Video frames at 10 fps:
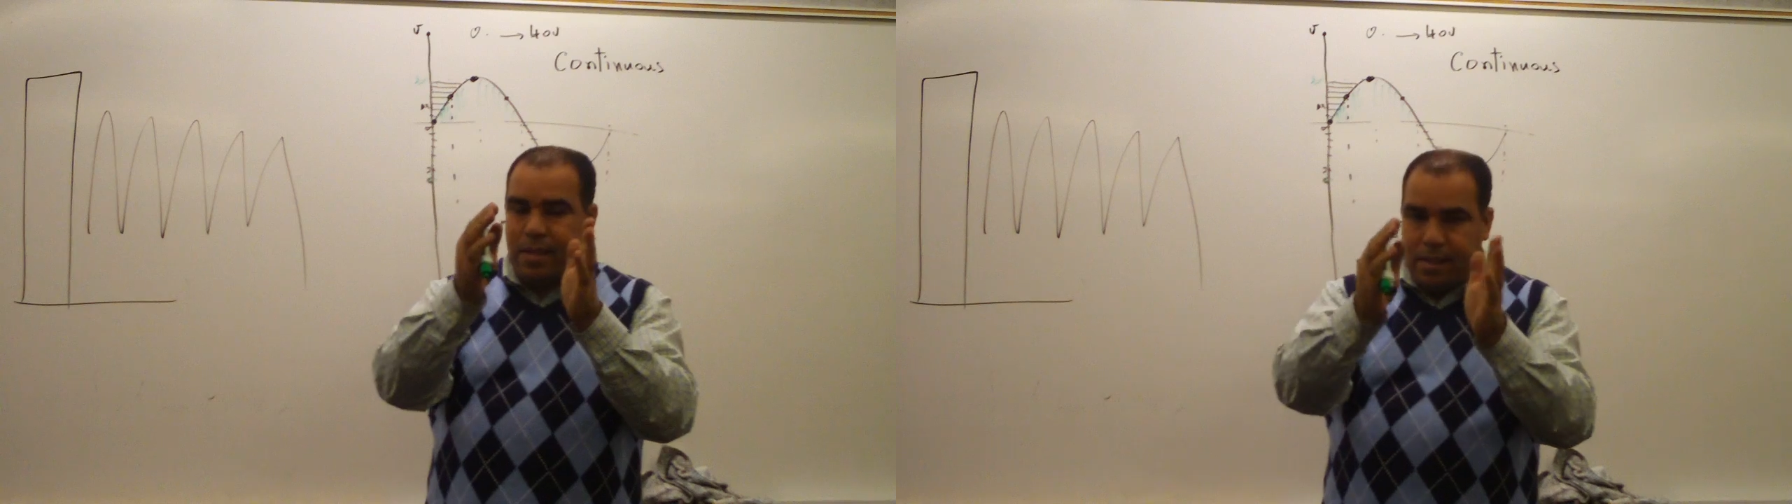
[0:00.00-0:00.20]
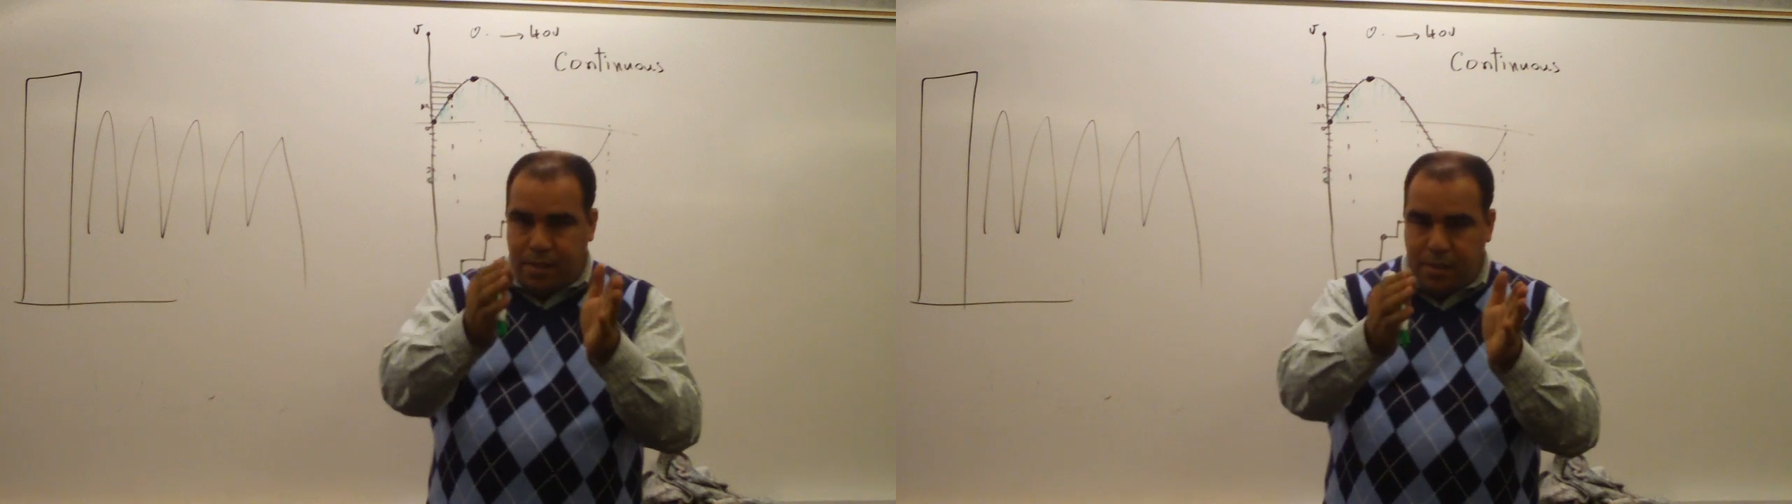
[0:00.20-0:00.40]

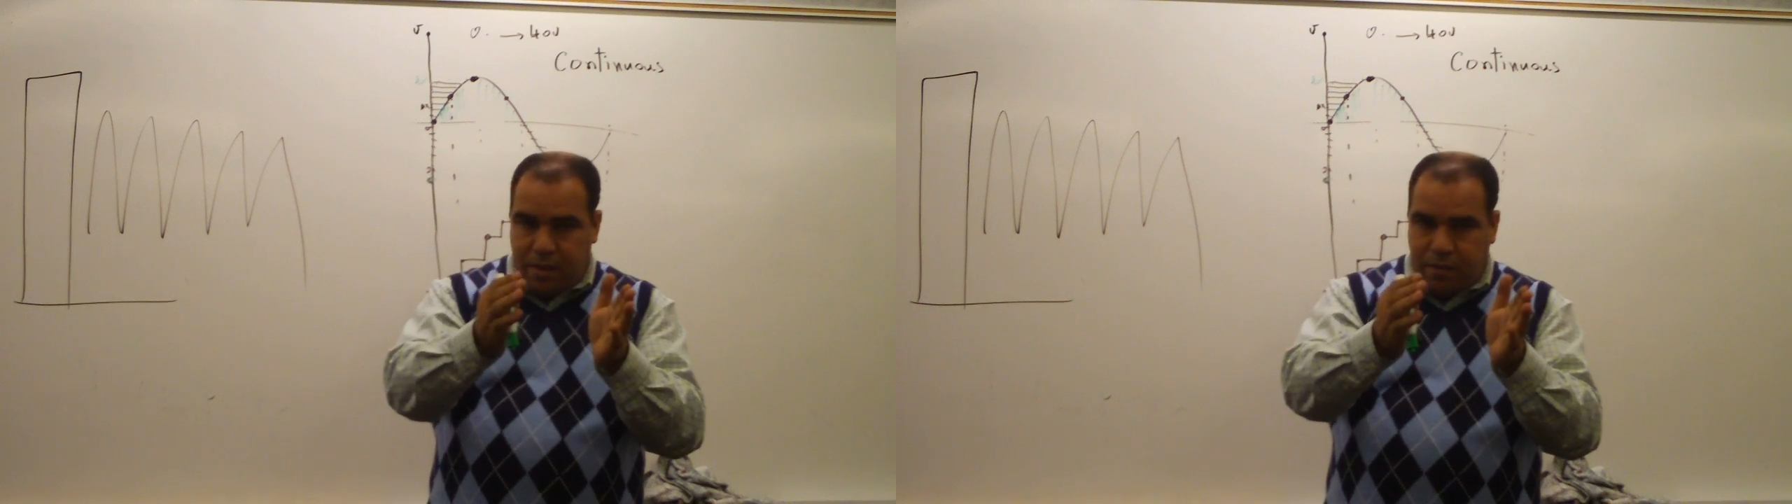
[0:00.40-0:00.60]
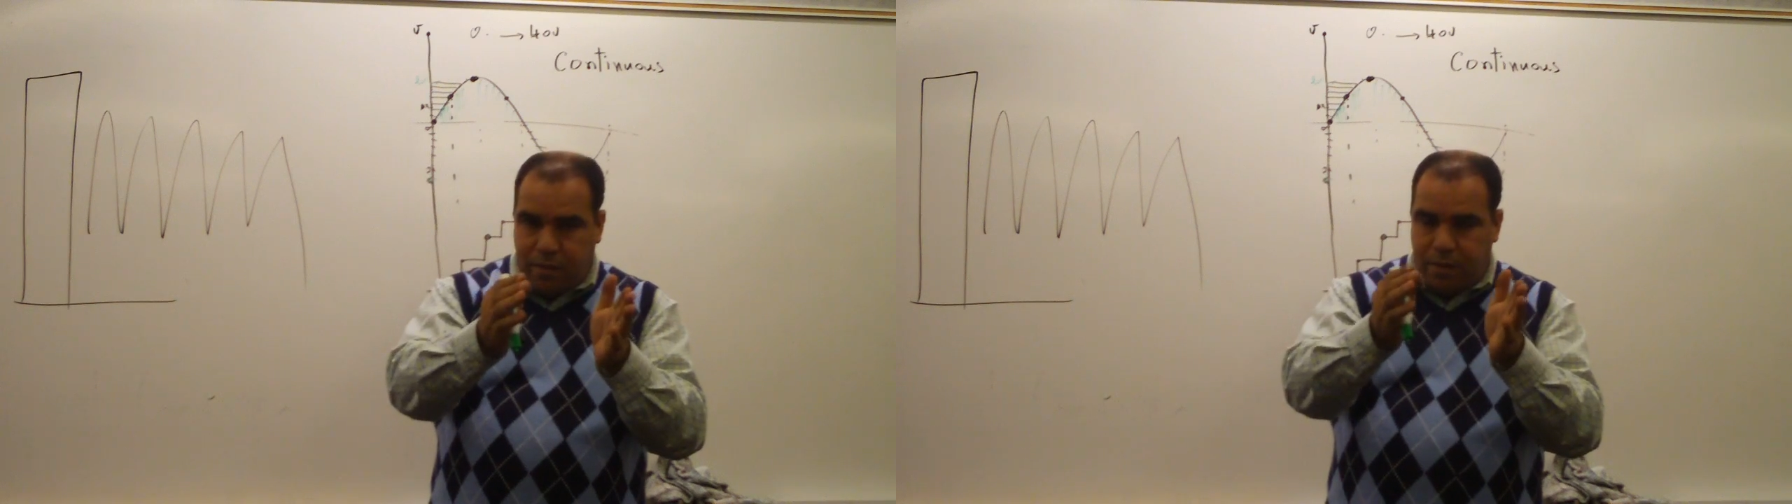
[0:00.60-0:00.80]

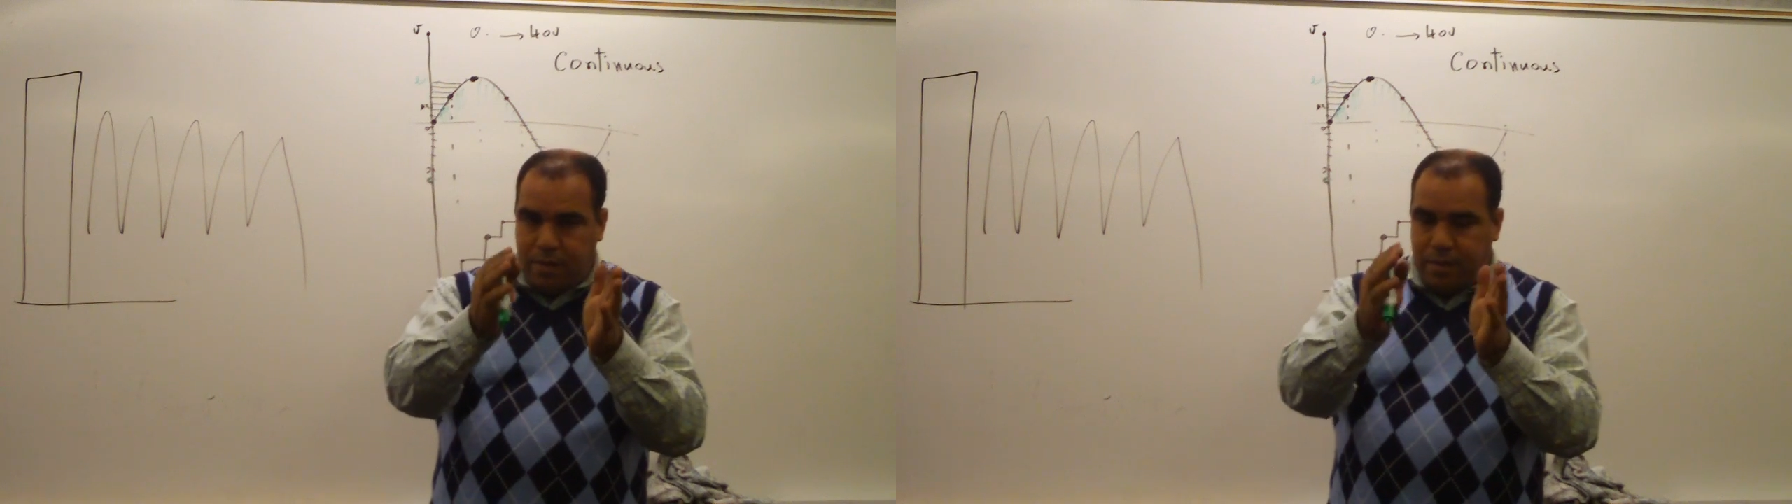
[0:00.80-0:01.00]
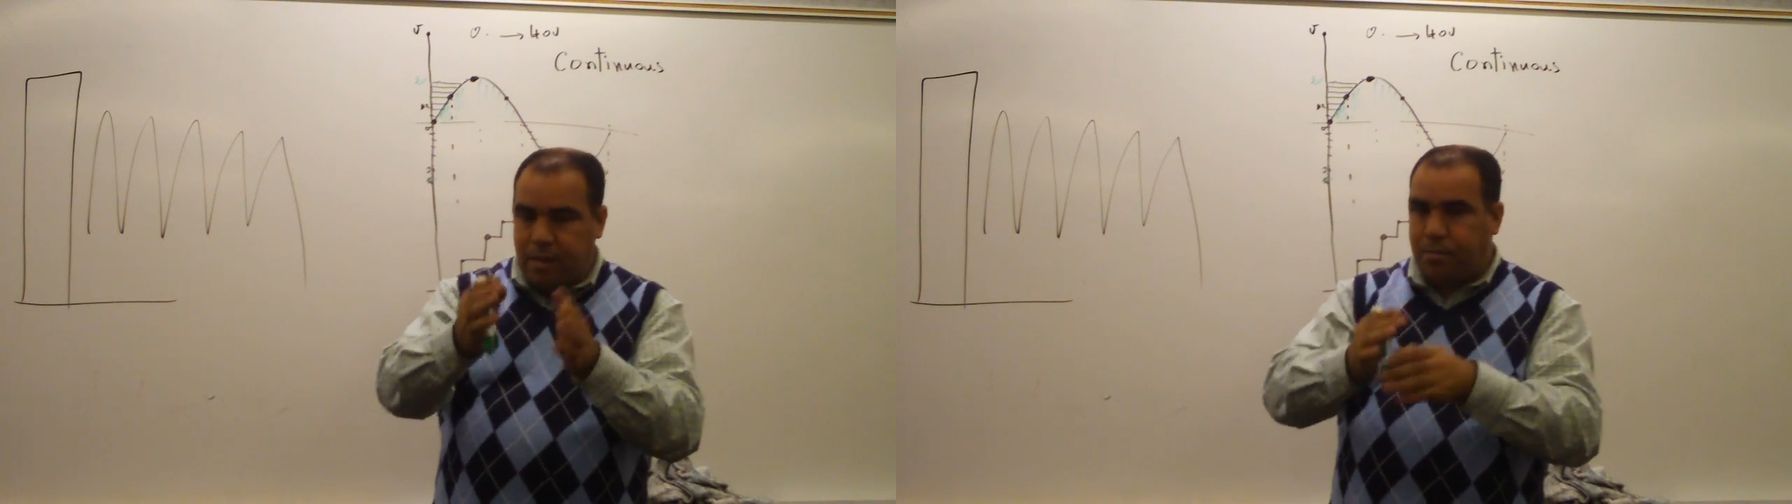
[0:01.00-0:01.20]
interval
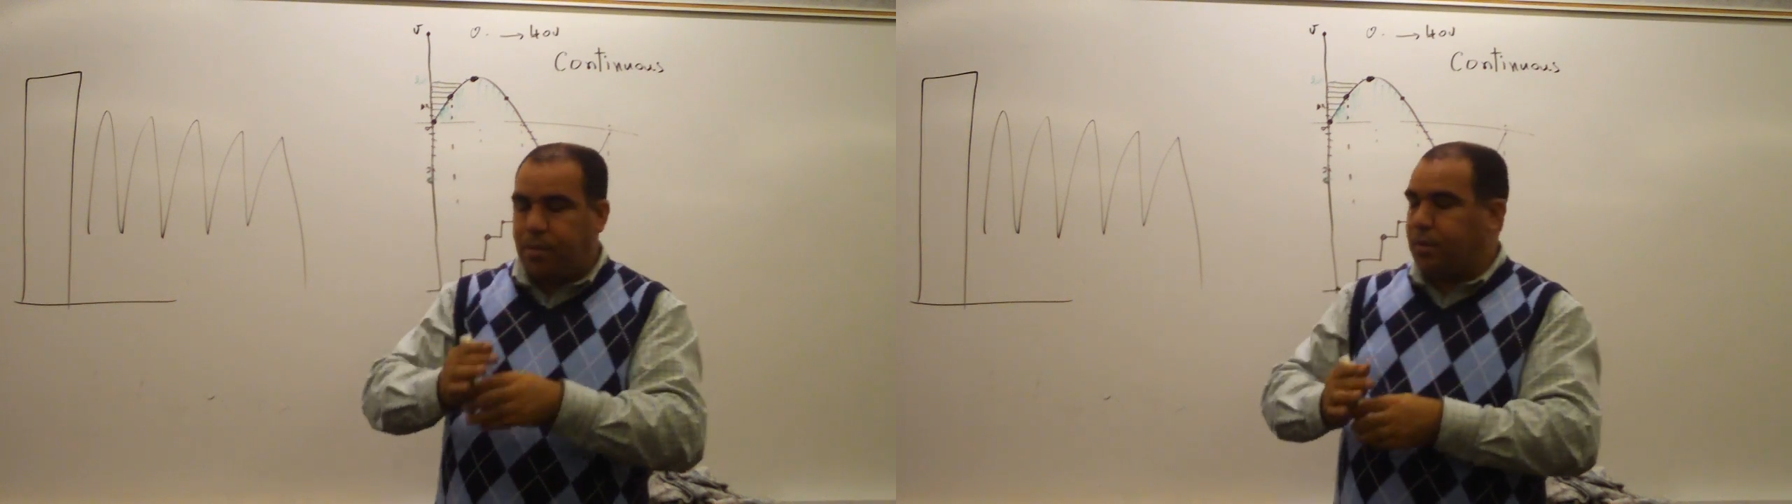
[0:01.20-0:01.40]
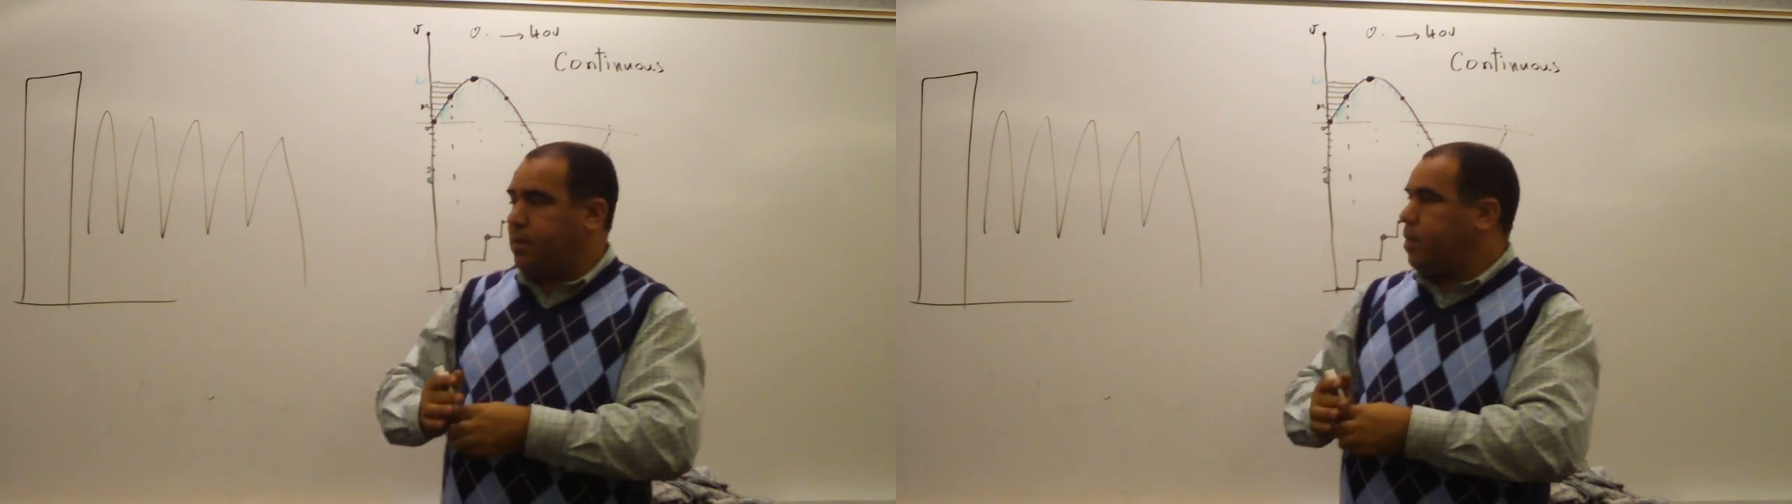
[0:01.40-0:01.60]

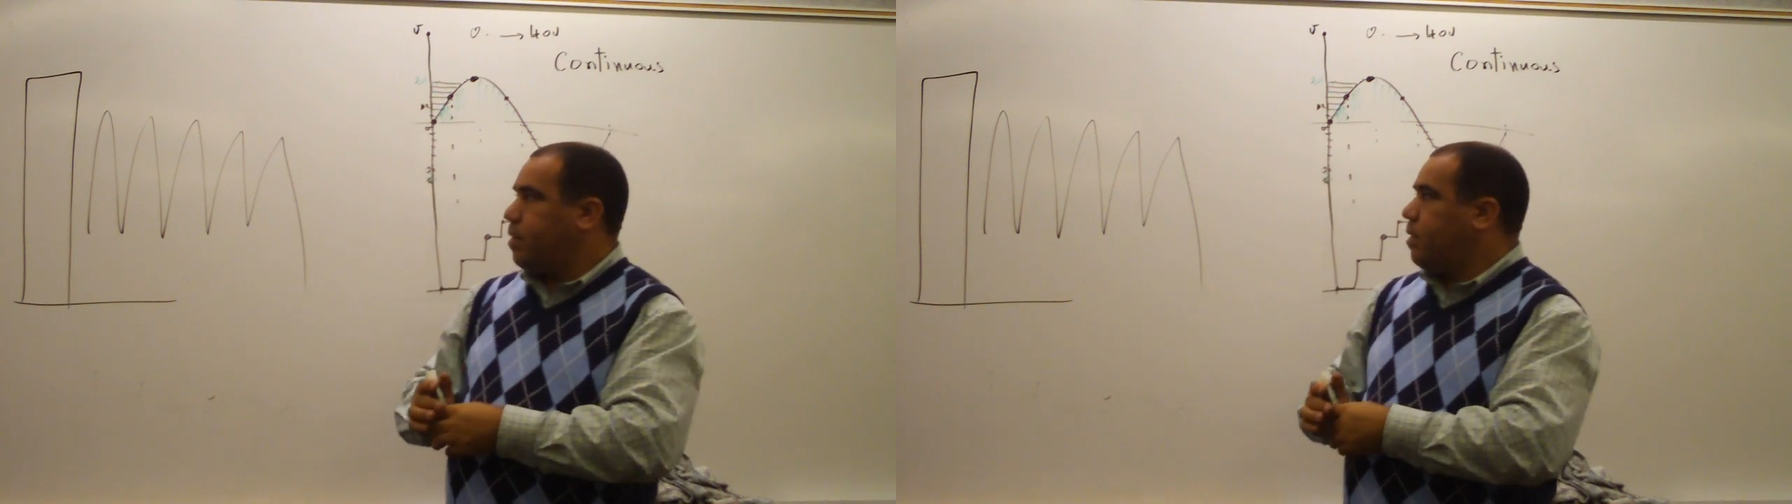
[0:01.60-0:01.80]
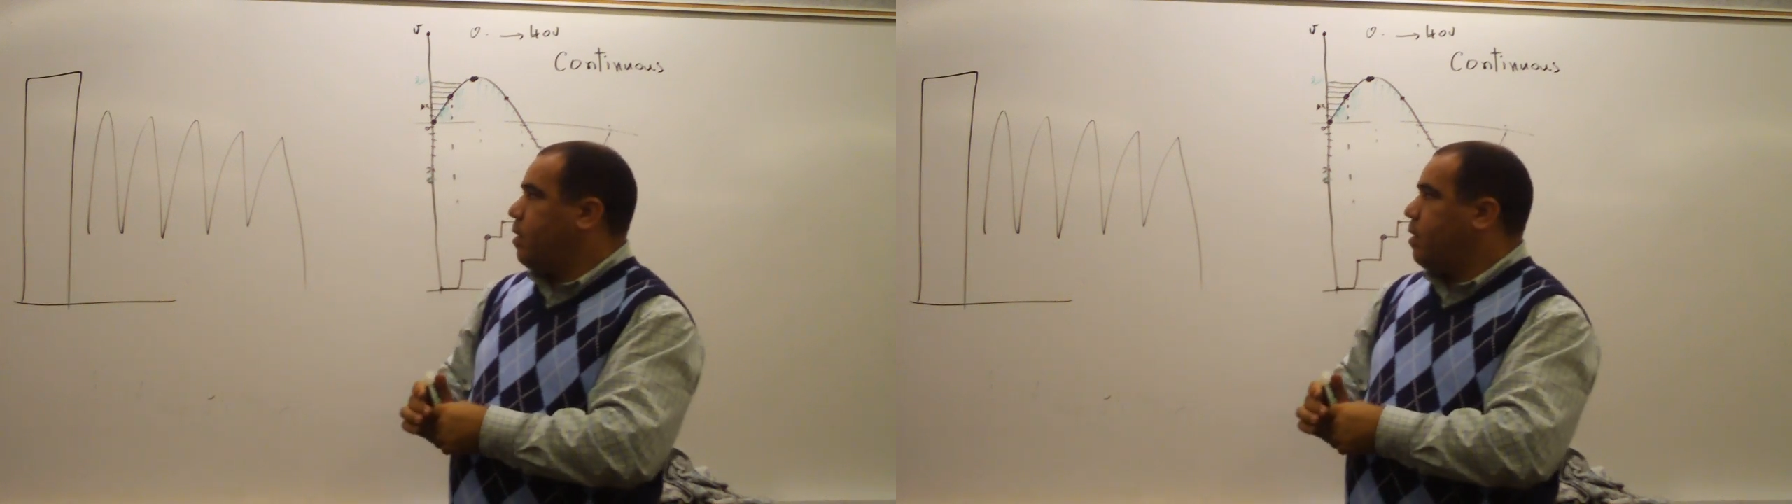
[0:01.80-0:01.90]
samples,